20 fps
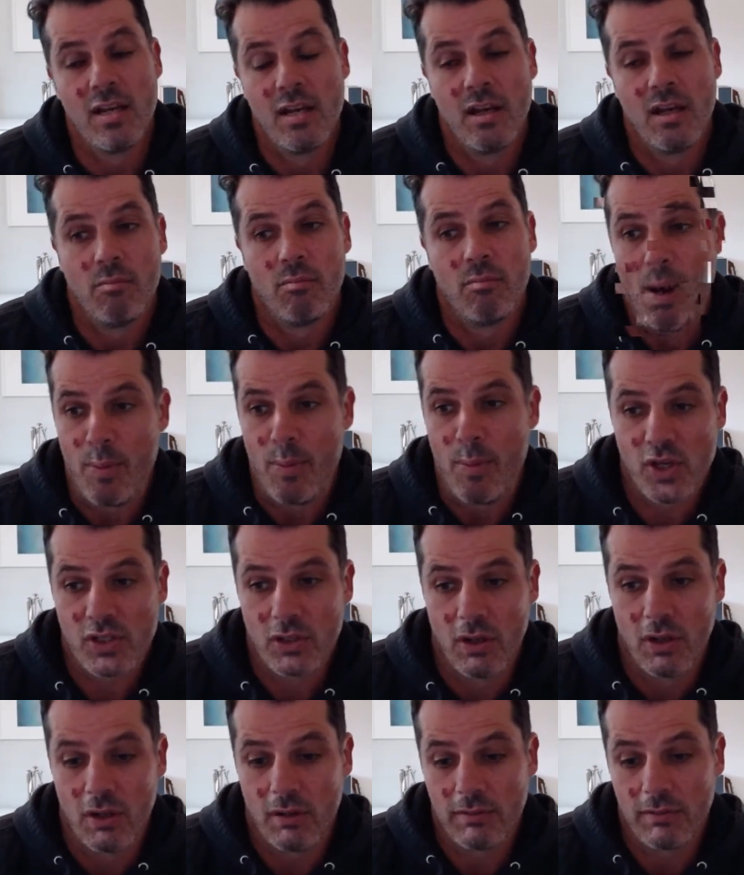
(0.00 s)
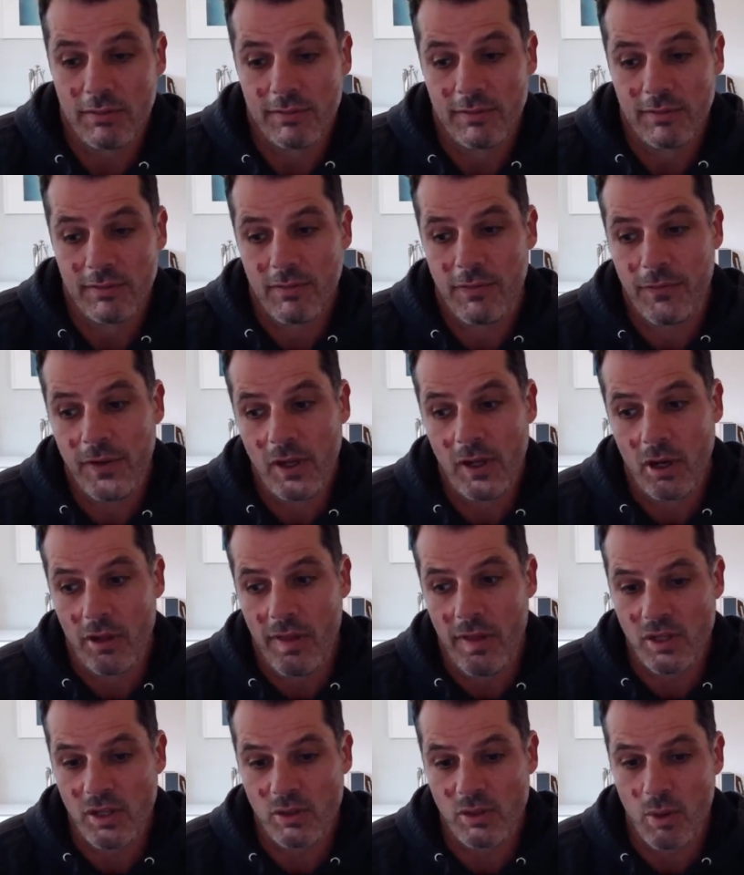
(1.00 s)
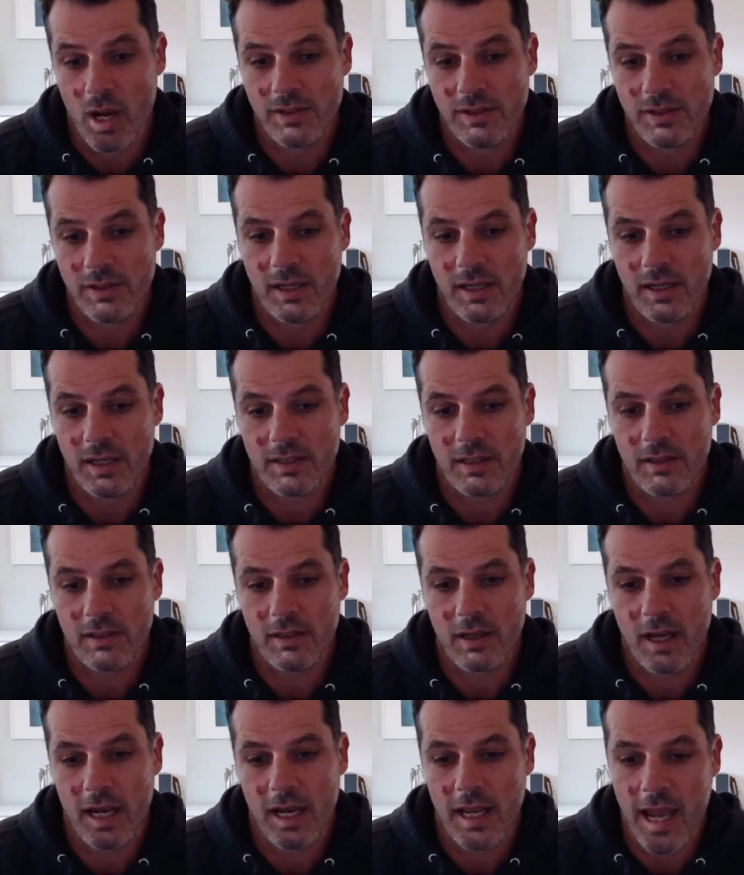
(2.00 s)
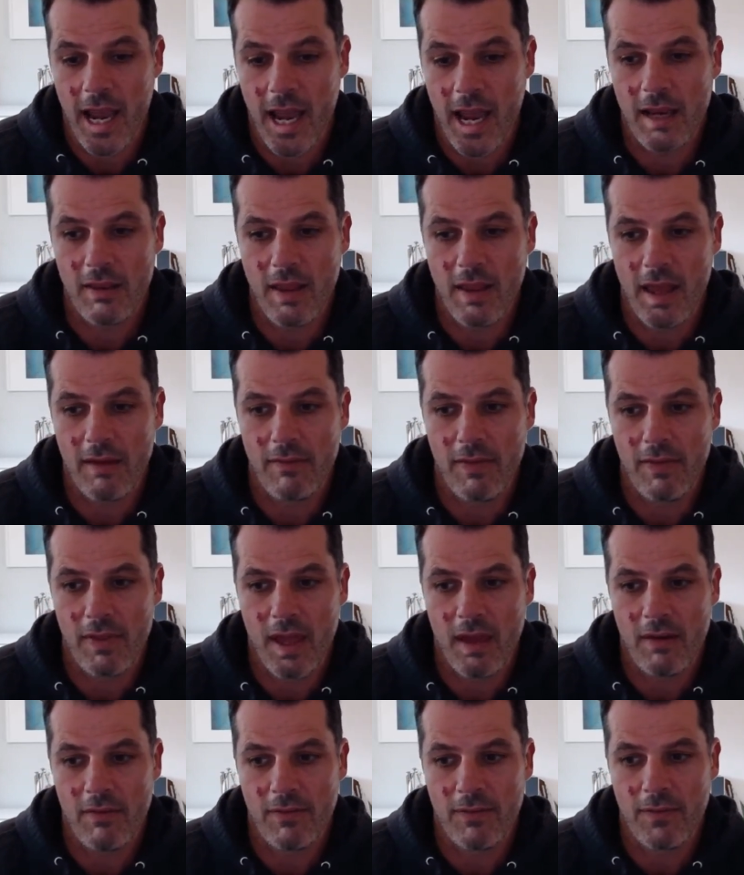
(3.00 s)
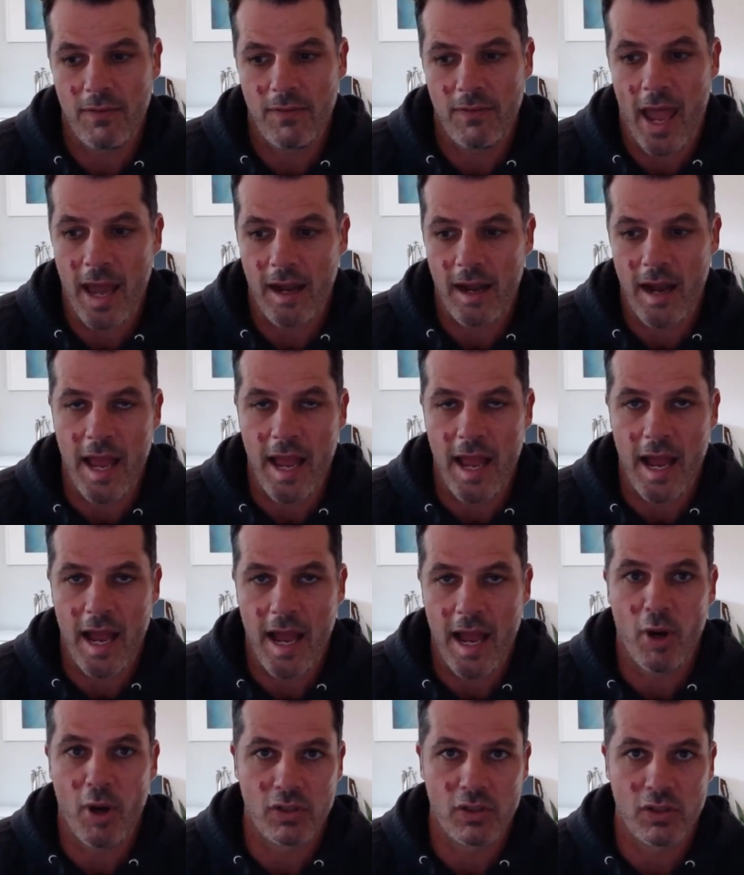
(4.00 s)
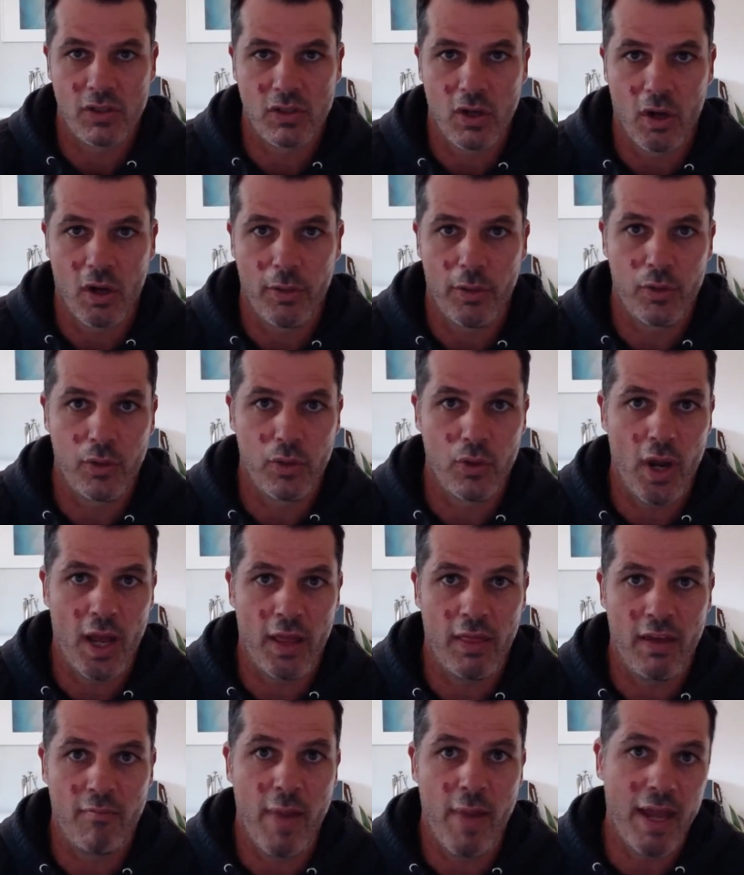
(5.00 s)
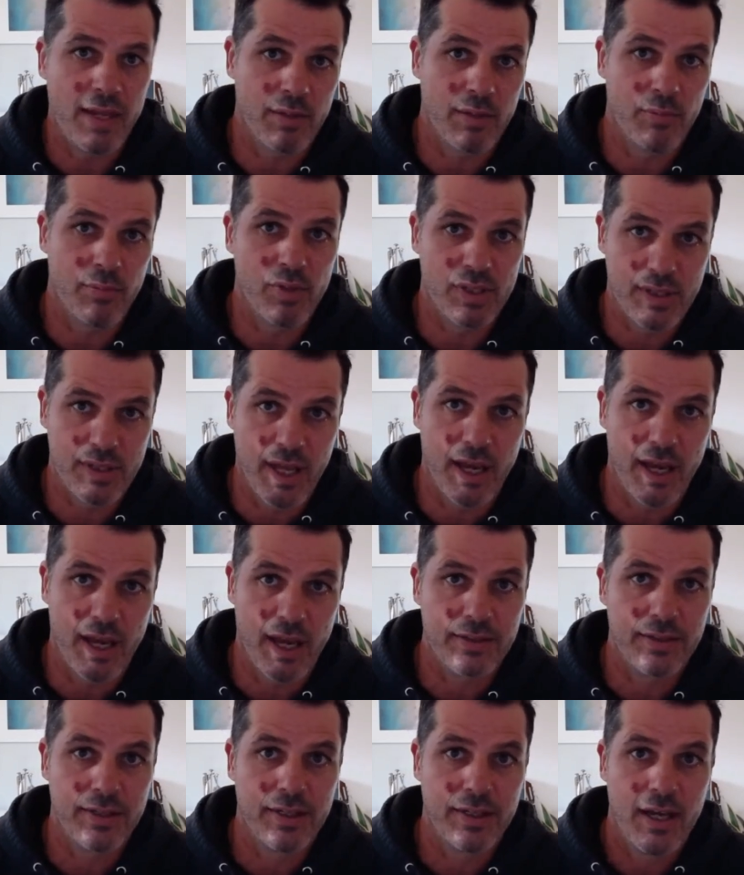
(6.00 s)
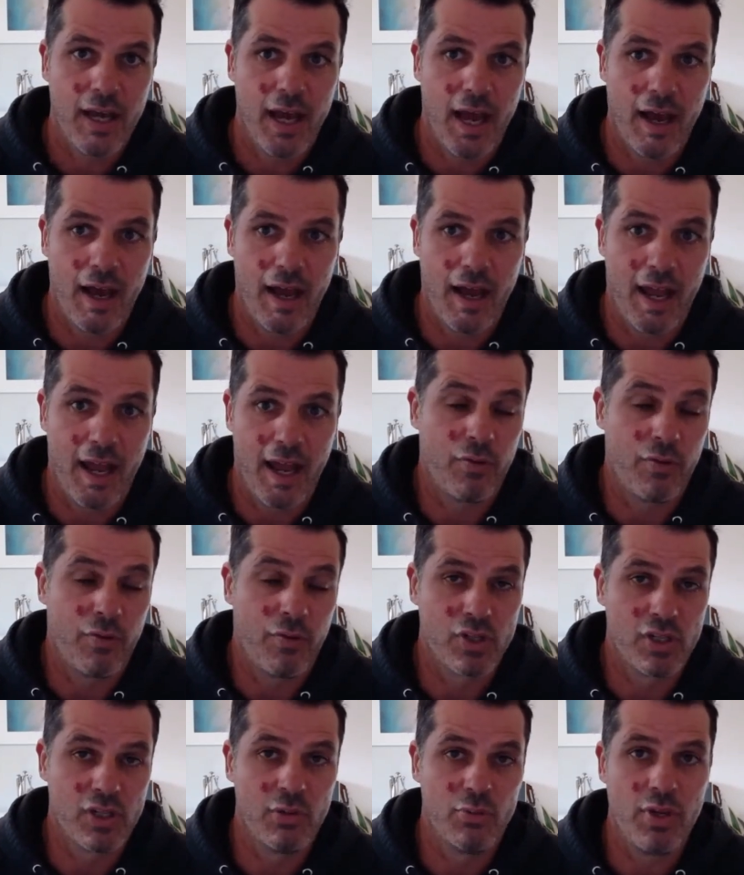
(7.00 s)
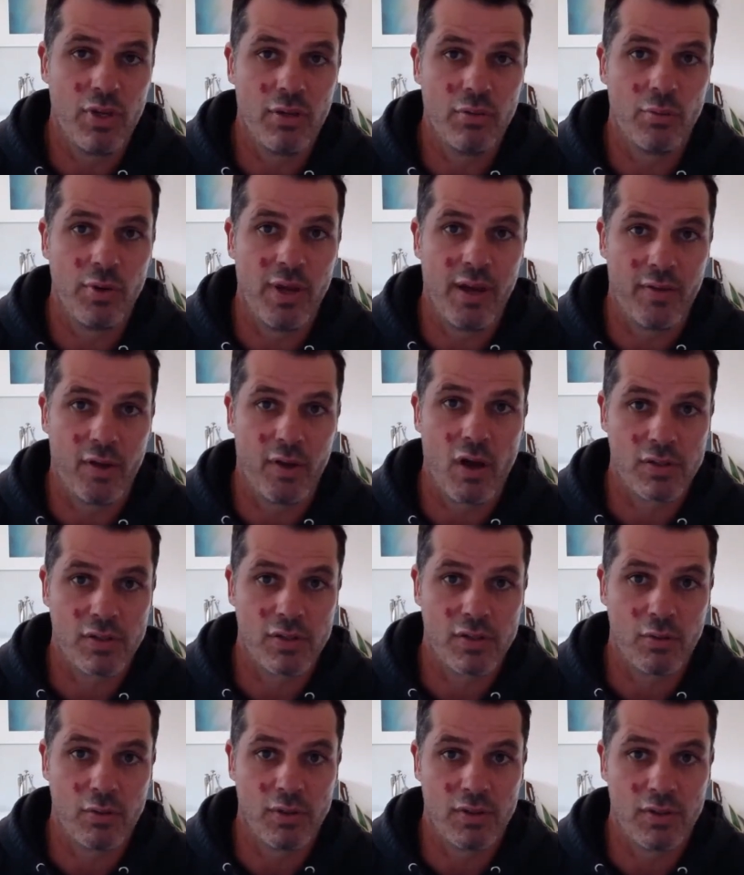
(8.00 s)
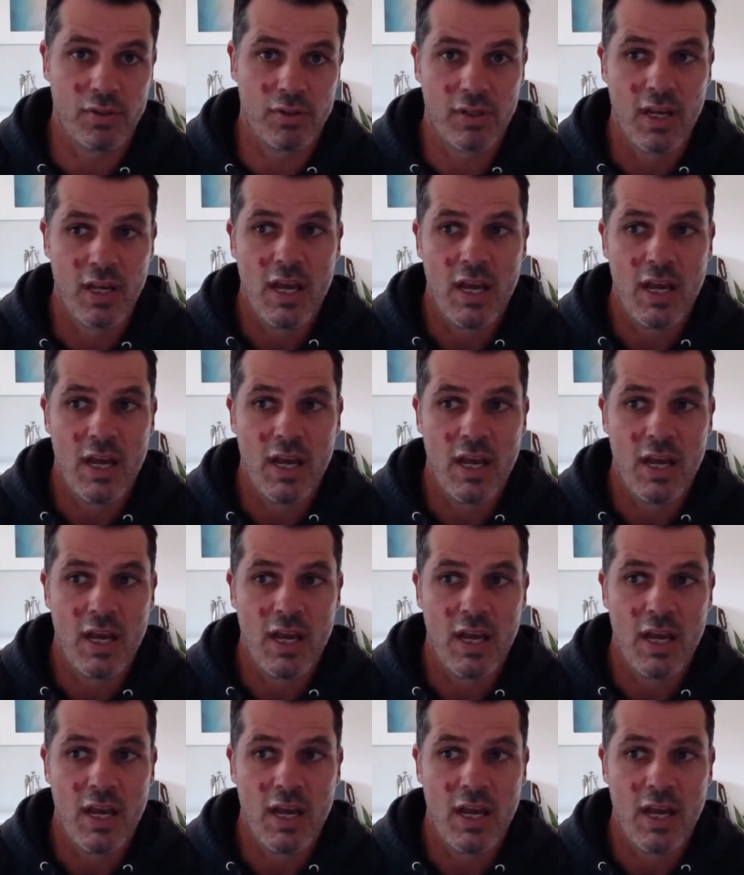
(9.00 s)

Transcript: My personal feel on that as well is that, again, they've had an AI bot that's gone through and they've made some mistakes, and unfortunately we have the consequences.